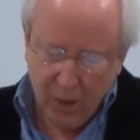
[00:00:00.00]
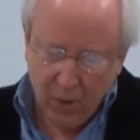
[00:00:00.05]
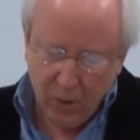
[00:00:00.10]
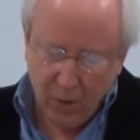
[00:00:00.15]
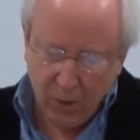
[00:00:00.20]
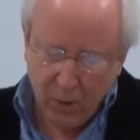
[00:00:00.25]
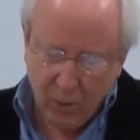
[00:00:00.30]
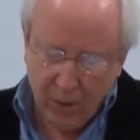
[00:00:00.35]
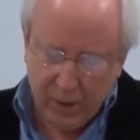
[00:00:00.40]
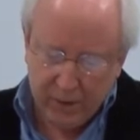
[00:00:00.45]

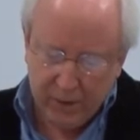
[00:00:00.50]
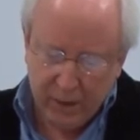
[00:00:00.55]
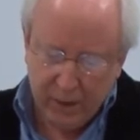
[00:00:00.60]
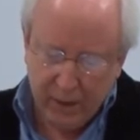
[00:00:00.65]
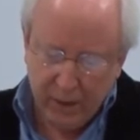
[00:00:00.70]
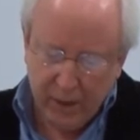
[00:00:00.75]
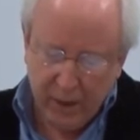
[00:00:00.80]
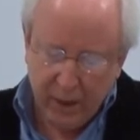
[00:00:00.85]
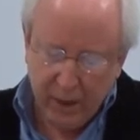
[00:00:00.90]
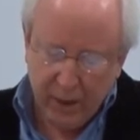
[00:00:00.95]
Or was
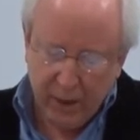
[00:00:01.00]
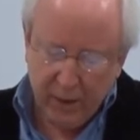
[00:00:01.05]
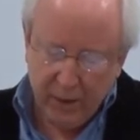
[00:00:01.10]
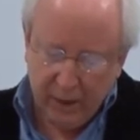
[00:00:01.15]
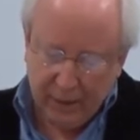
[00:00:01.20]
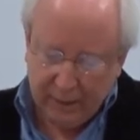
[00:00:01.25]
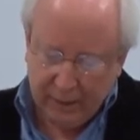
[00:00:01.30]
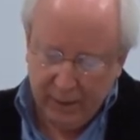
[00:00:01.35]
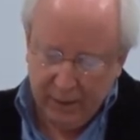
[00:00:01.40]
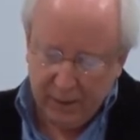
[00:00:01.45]
it
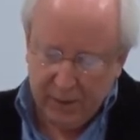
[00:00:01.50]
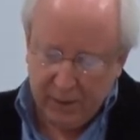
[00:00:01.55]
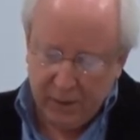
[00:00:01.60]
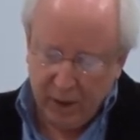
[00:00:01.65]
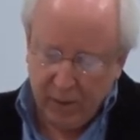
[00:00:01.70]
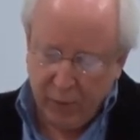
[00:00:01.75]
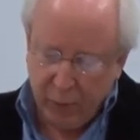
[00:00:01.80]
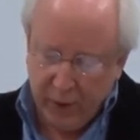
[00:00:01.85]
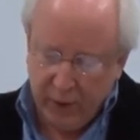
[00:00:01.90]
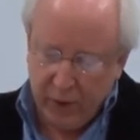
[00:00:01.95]
the list
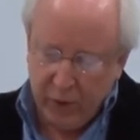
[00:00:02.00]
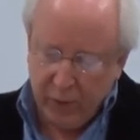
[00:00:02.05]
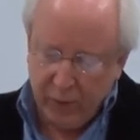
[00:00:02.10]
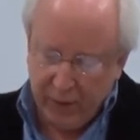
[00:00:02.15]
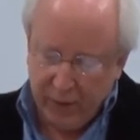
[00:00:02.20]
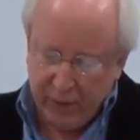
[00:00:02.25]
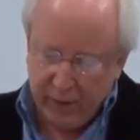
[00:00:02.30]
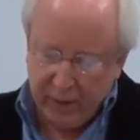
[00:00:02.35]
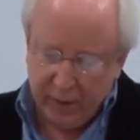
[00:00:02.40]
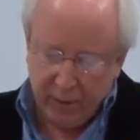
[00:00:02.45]
of what you
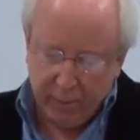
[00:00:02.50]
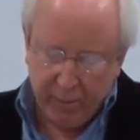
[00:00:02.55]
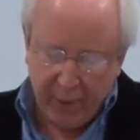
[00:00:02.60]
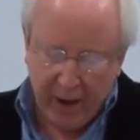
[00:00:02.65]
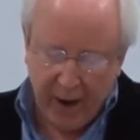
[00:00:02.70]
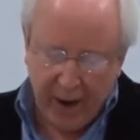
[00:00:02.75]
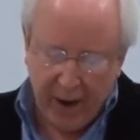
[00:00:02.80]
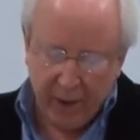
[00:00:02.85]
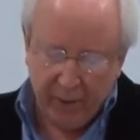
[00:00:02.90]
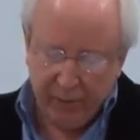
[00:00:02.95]
needed to
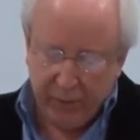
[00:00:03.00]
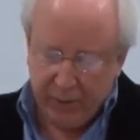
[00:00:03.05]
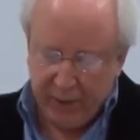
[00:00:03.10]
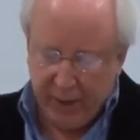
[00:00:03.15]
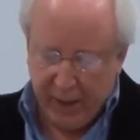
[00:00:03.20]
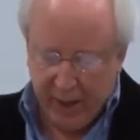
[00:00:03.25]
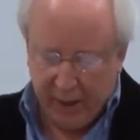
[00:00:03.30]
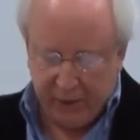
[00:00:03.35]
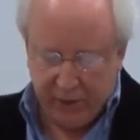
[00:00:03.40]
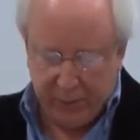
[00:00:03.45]
pack for
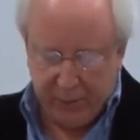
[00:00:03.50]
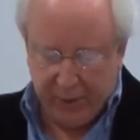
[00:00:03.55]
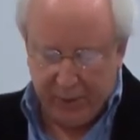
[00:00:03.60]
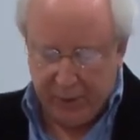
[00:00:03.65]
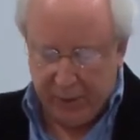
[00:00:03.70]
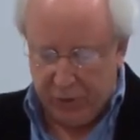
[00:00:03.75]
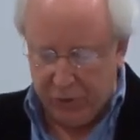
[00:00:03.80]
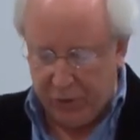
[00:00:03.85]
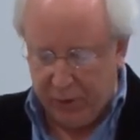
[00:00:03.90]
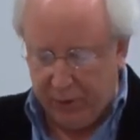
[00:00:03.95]
the
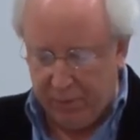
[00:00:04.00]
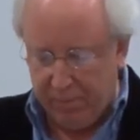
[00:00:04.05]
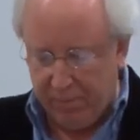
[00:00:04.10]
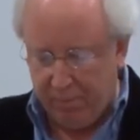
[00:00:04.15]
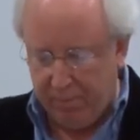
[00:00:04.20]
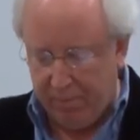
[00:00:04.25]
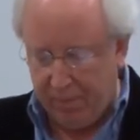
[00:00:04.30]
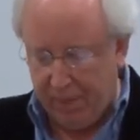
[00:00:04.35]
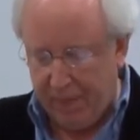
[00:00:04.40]
expedition?